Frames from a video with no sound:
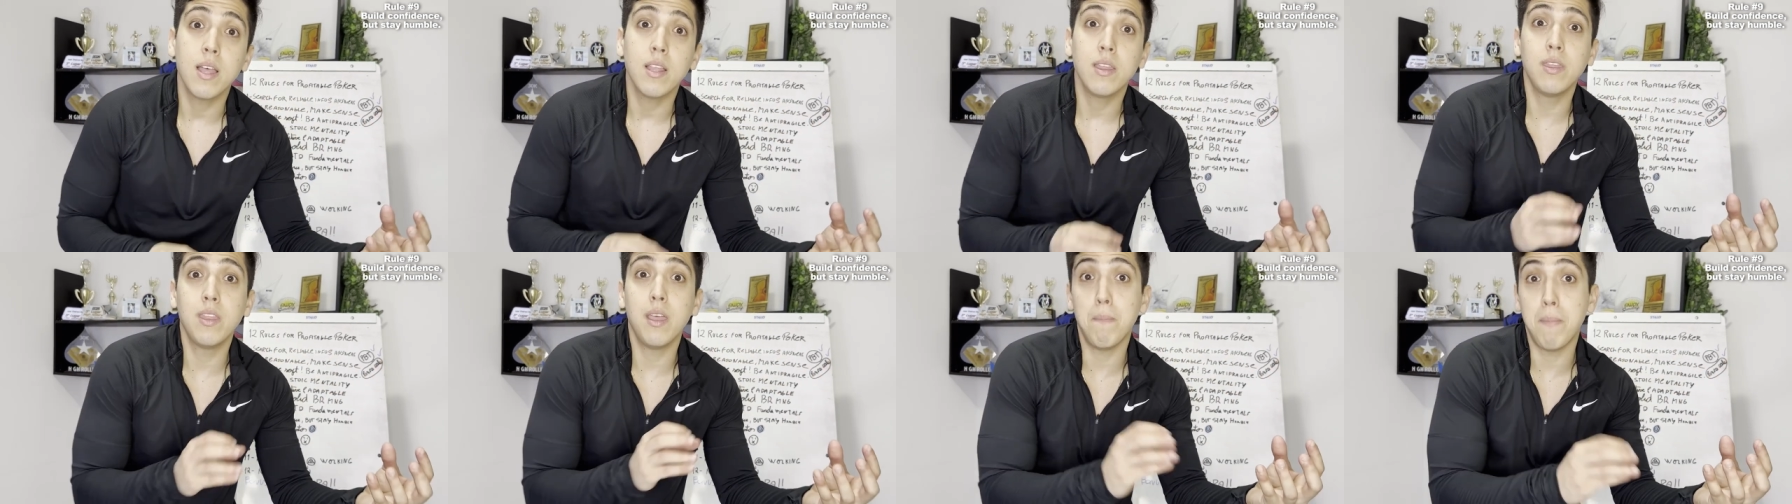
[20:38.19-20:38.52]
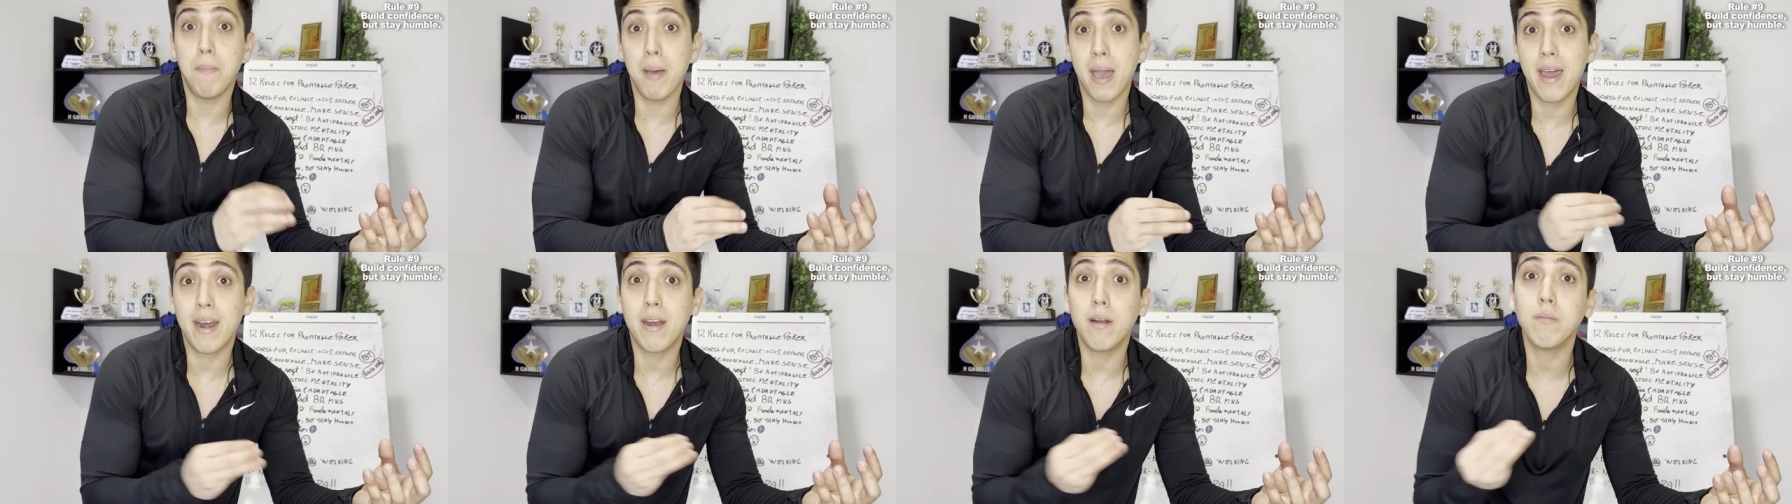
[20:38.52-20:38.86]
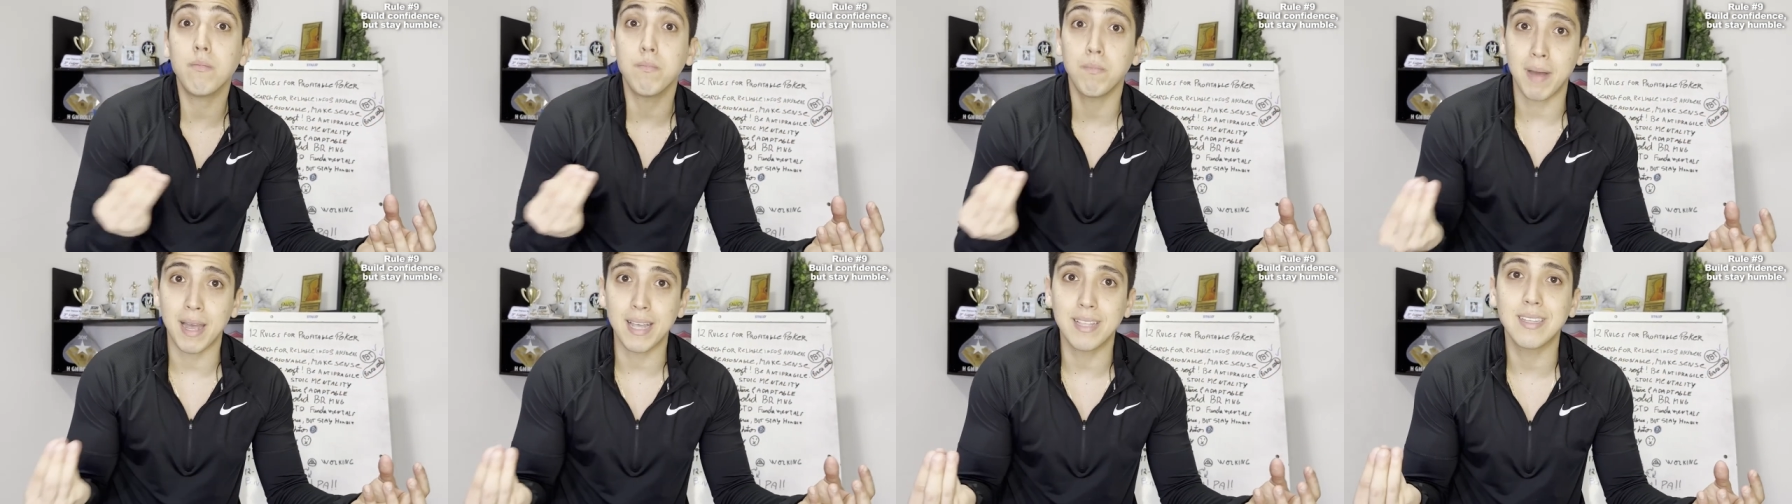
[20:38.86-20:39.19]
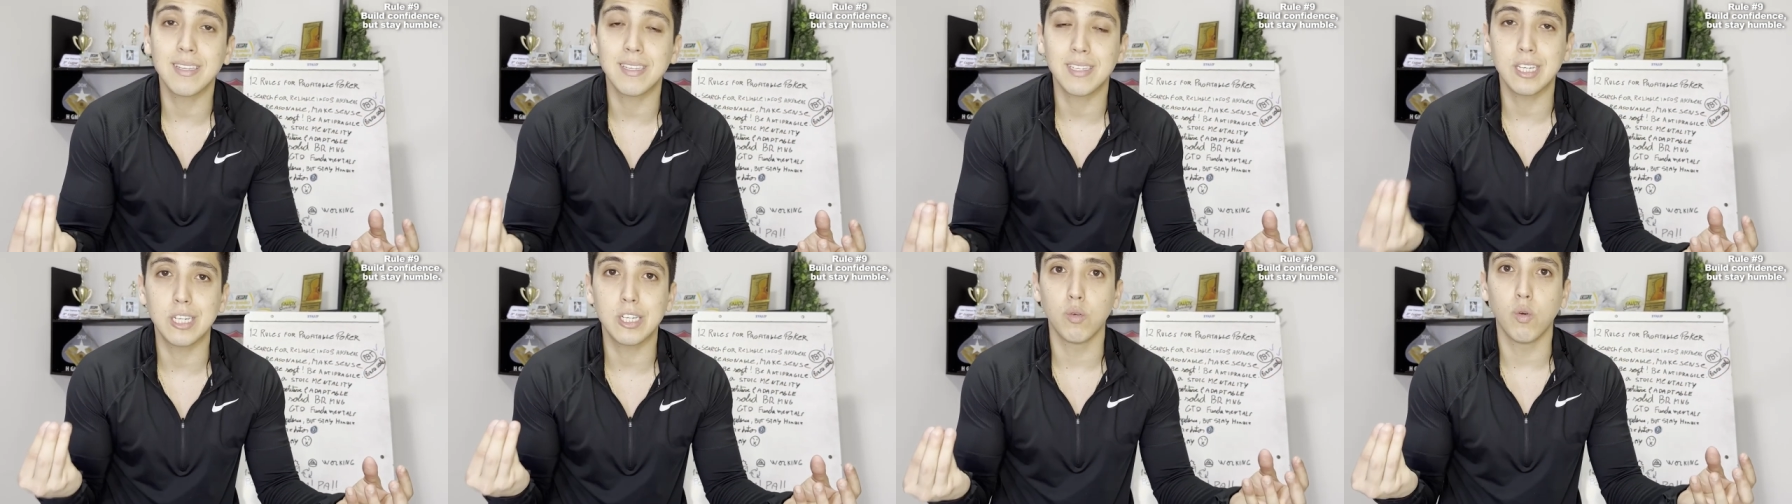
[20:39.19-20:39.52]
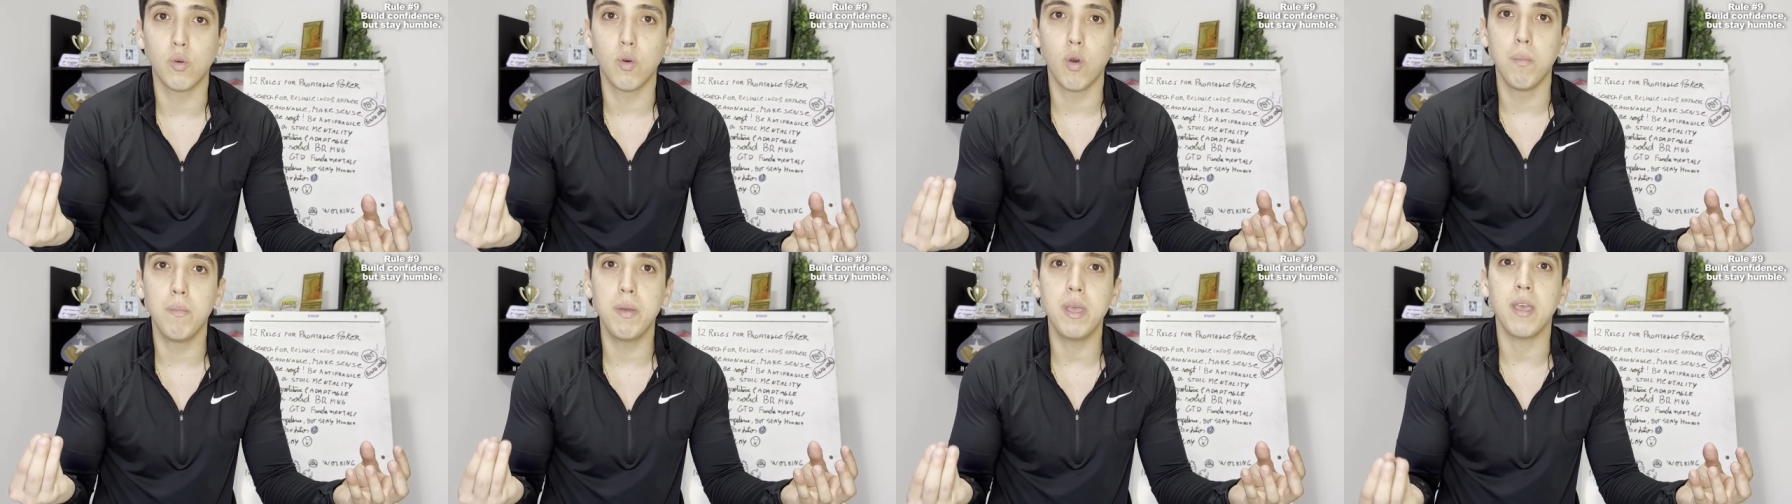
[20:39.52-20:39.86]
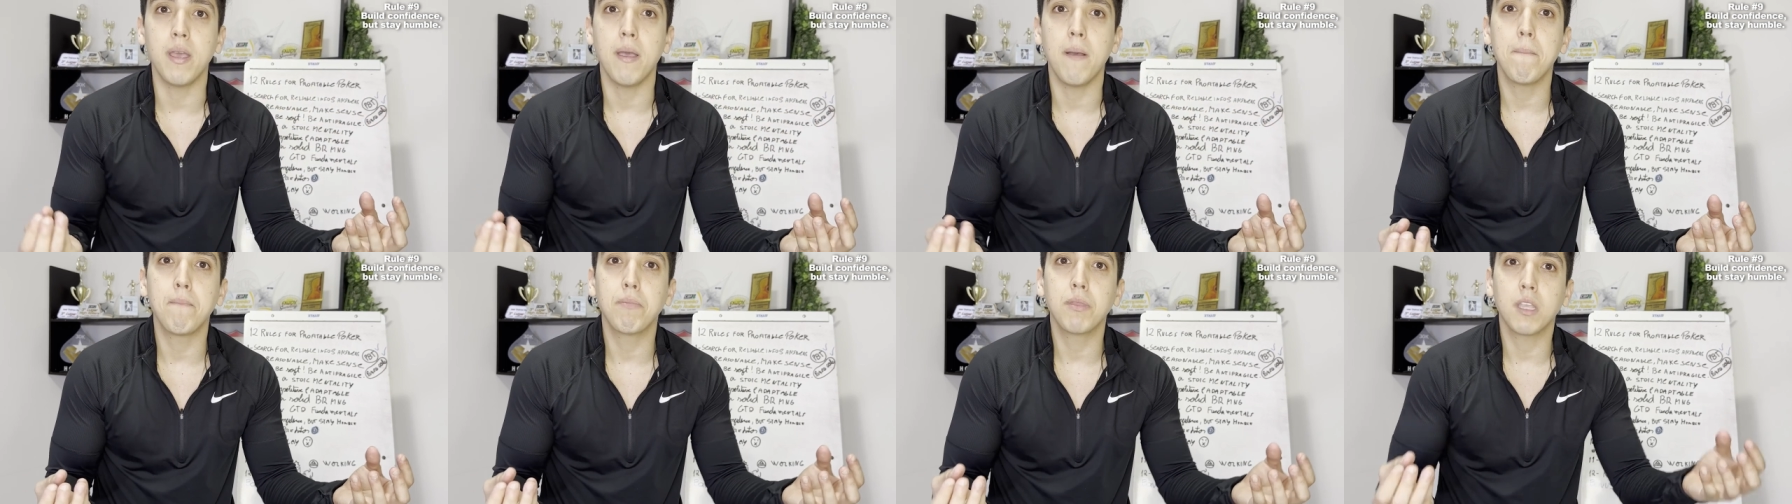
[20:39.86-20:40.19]
the better my decision will
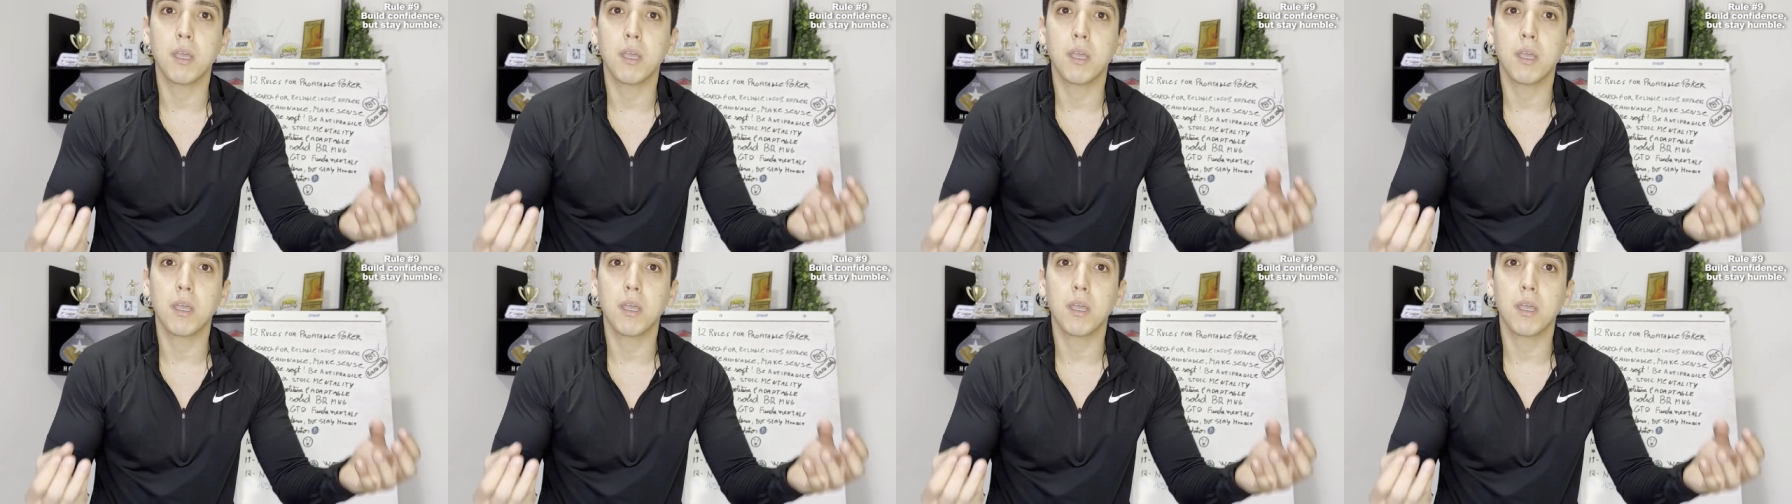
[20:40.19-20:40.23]
be.